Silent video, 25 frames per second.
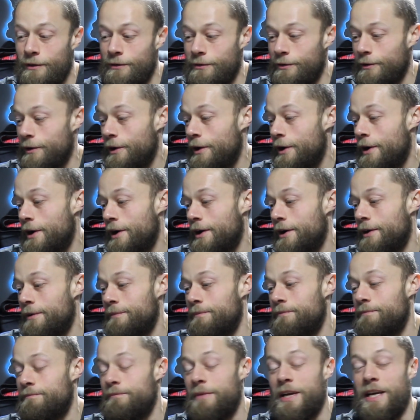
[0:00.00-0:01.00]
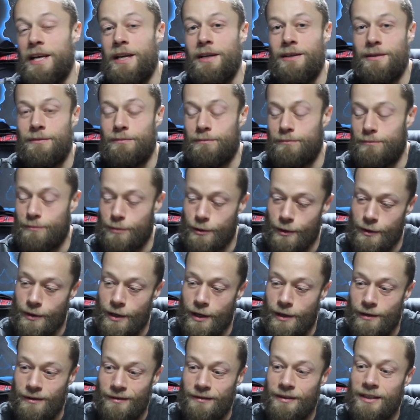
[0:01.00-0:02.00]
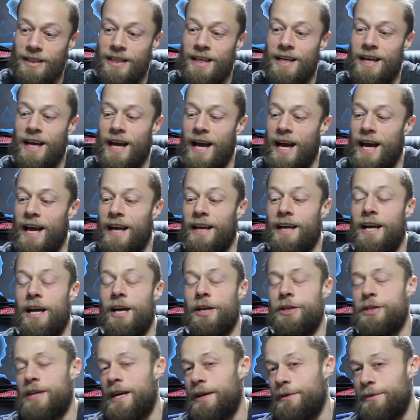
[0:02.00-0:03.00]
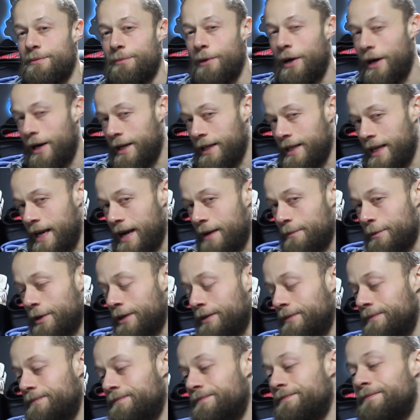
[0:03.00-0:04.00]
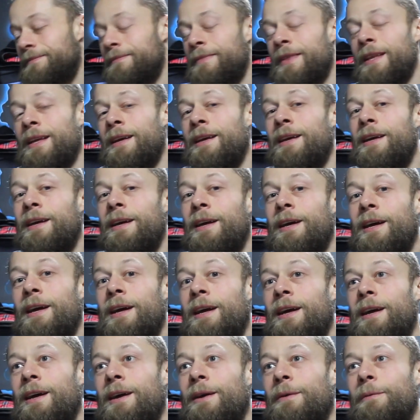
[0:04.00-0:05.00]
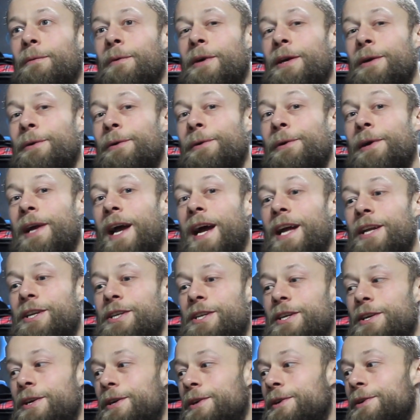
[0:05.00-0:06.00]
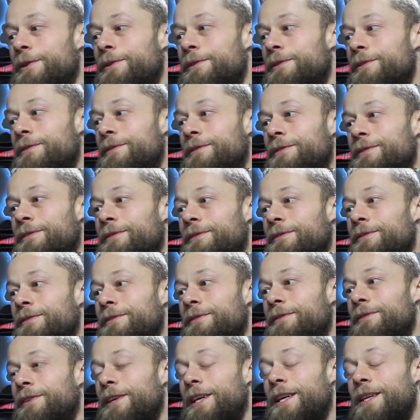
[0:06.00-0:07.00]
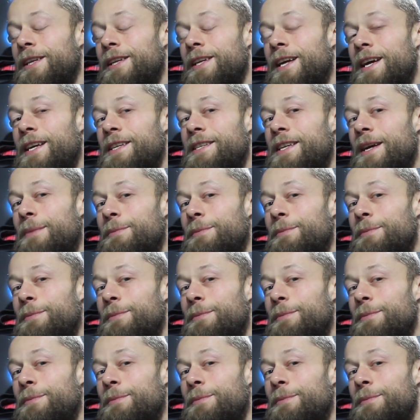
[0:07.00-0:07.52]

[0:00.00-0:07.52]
from me, Bruno, and James behind the camera, we will catch you in the next